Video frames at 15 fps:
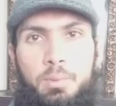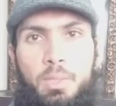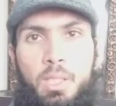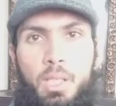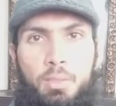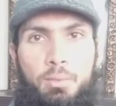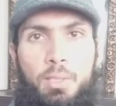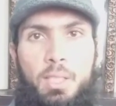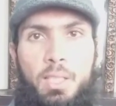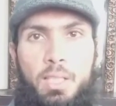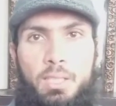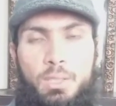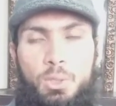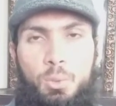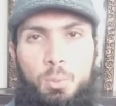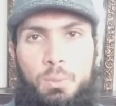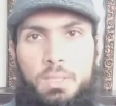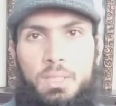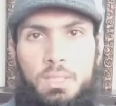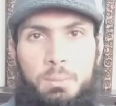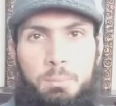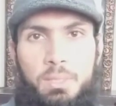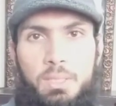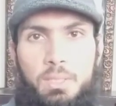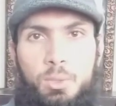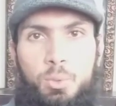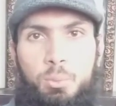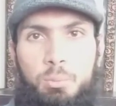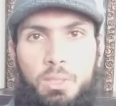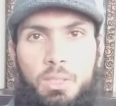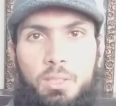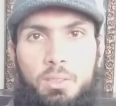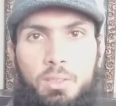After that you will speak to me,